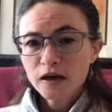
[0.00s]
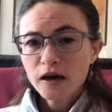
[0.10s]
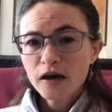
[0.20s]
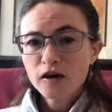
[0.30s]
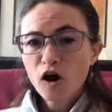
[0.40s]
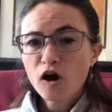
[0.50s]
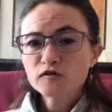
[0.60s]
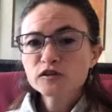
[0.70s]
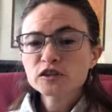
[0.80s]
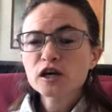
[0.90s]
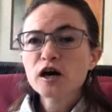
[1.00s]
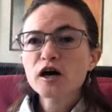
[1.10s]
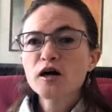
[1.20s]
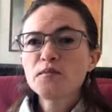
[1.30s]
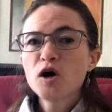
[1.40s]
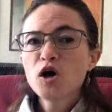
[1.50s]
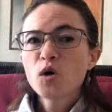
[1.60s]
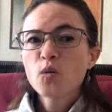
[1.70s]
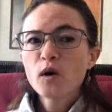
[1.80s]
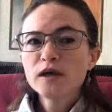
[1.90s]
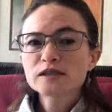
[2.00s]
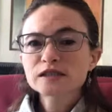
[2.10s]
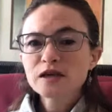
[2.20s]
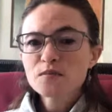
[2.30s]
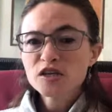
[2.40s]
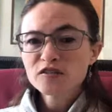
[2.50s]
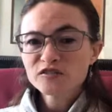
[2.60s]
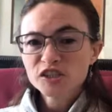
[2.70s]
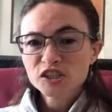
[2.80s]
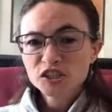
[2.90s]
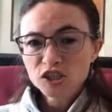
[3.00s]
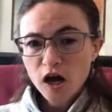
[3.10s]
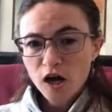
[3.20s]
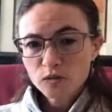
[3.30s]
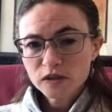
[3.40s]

And oftentimes, when something feels stuck,